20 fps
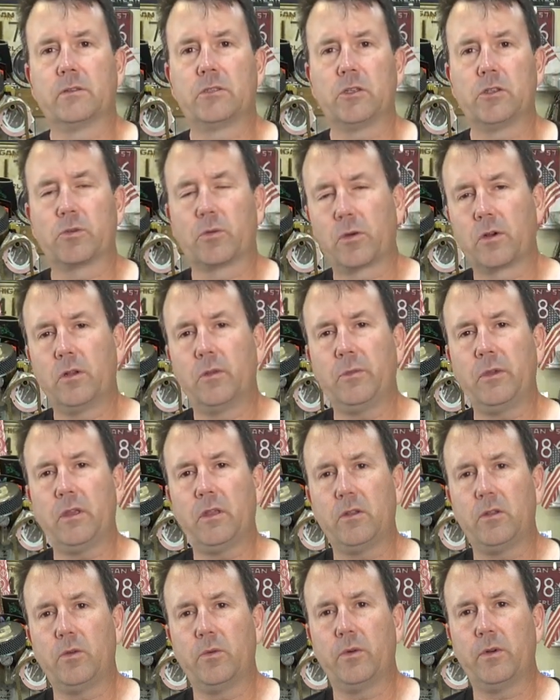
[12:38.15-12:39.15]
Since we're going to
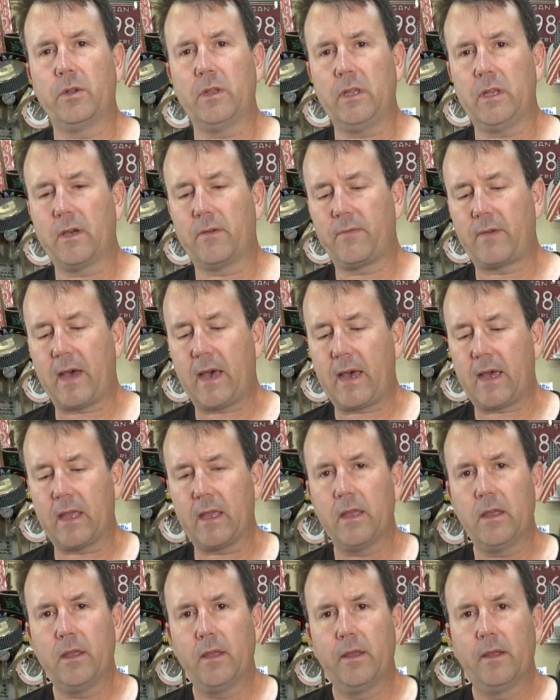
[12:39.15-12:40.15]
be doing
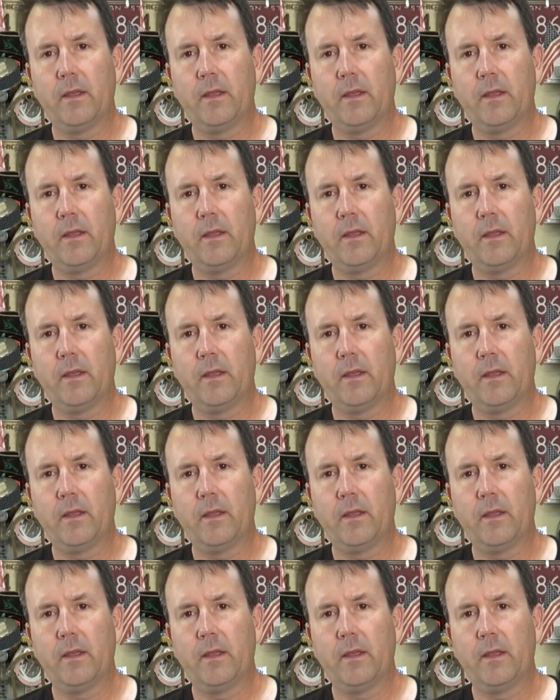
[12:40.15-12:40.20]
EFI,